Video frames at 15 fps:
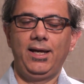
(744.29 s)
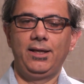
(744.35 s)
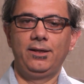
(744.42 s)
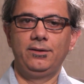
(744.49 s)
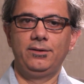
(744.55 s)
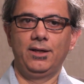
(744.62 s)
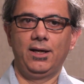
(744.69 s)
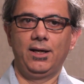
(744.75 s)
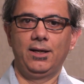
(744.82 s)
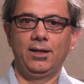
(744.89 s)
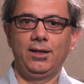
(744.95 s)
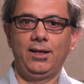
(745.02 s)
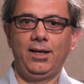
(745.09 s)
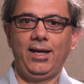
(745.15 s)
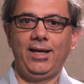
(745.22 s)

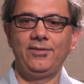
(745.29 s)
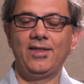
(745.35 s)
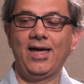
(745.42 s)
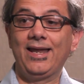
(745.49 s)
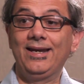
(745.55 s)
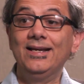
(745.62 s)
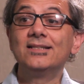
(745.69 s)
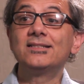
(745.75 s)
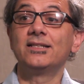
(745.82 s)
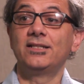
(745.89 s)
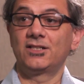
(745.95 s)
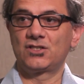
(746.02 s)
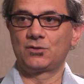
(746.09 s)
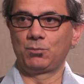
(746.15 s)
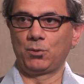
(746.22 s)
And that is an
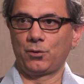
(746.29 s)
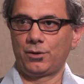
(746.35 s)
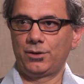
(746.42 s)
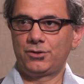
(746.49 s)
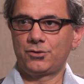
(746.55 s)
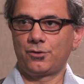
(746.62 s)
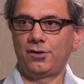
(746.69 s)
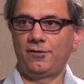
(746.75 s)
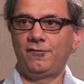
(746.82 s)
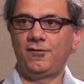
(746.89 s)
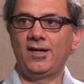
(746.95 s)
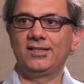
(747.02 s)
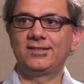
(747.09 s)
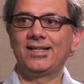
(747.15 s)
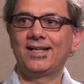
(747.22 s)
exploratory
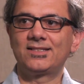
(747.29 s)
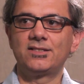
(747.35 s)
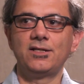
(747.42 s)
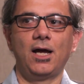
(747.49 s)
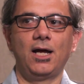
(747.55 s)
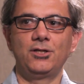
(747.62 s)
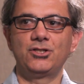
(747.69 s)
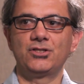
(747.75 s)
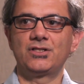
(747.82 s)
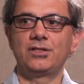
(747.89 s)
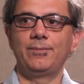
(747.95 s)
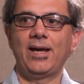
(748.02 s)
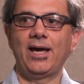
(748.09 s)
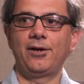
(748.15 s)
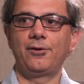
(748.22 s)
phase. That's not just
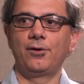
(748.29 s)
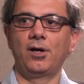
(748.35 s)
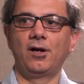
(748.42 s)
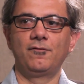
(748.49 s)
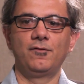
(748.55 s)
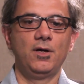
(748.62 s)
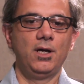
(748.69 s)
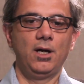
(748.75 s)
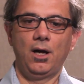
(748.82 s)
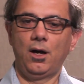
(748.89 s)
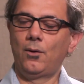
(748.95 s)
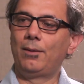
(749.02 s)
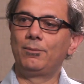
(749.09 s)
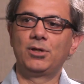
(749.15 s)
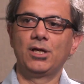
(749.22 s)
a matter of,
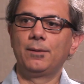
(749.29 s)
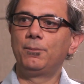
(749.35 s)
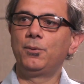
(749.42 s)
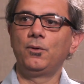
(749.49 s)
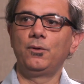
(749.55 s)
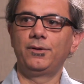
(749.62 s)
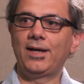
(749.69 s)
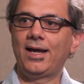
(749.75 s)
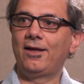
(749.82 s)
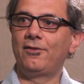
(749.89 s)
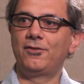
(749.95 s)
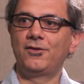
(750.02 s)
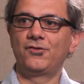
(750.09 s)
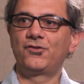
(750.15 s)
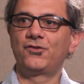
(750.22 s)
I'm going to pull
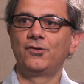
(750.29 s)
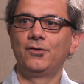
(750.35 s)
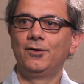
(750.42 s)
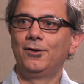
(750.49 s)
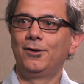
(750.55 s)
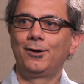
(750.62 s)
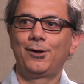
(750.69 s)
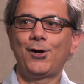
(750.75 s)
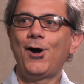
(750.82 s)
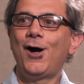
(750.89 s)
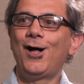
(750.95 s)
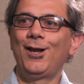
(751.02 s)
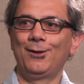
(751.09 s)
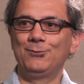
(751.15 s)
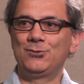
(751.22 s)
down this
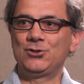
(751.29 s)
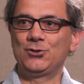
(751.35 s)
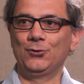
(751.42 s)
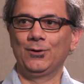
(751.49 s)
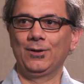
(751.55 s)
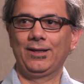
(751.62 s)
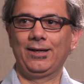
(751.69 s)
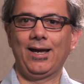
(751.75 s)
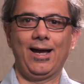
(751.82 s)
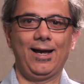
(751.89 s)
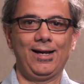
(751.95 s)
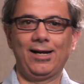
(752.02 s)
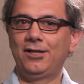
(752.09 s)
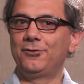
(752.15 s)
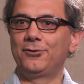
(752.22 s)
column tool and
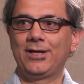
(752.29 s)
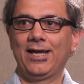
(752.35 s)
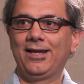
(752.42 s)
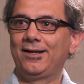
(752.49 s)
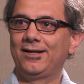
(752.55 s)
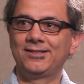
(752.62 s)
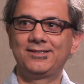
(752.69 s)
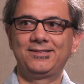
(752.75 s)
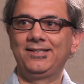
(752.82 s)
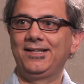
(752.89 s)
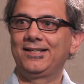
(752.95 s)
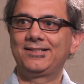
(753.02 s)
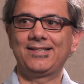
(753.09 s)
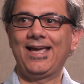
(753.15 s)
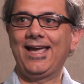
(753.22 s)
I either get a
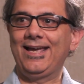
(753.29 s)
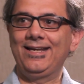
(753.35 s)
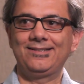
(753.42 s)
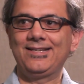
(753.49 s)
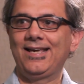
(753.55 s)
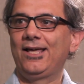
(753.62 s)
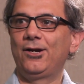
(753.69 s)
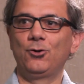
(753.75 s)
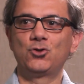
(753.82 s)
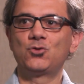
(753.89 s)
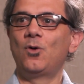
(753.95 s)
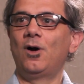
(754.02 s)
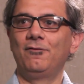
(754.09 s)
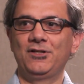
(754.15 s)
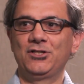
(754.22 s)
6, 8, 10, or
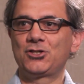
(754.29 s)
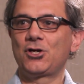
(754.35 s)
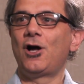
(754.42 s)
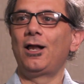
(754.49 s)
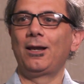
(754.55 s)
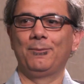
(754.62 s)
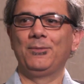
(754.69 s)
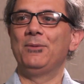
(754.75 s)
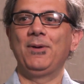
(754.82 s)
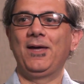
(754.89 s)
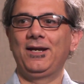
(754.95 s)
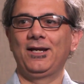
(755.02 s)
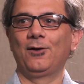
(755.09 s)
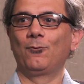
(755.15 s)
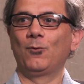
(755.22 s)
12-inch column,
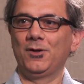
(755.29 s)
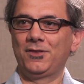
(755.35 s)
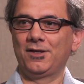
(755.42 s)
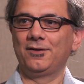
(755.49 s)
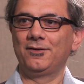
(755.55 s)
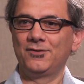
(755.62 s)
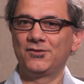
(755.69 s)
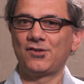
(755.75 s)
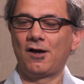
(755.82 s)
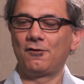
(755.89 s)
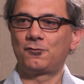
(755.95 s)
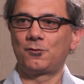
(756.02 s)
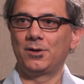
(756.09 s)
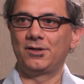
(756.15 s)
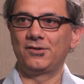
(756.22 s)
depending on what the
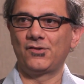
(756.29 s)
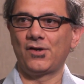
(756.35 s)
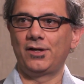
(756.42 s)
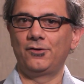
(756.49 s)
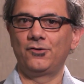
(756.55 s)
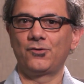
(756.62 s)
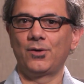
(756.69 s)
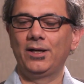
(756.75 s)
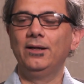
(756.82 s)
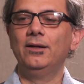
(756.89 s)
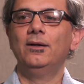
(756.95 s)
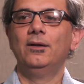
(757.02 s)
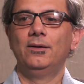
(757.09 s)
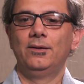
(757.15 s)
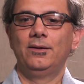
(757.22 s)
software designer's, right?
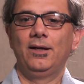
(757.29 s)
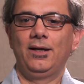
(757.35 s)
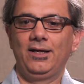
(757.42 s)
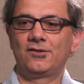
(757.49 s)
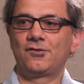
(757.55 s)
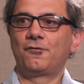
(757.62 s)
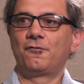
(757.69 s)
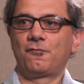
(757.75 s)
It's a